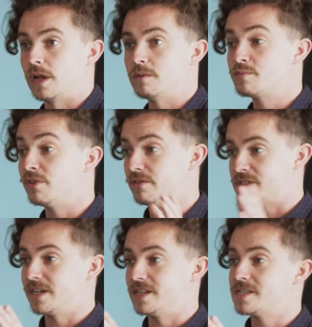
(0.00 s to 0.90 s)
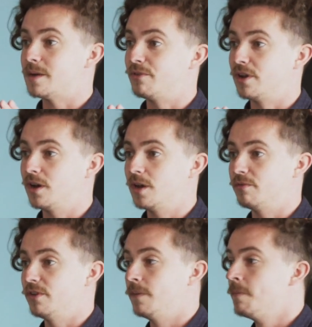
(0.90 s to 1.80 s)
that was previously in a separate
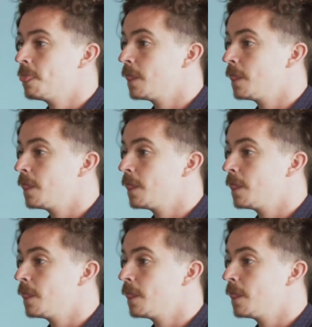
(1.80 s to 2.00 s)
library,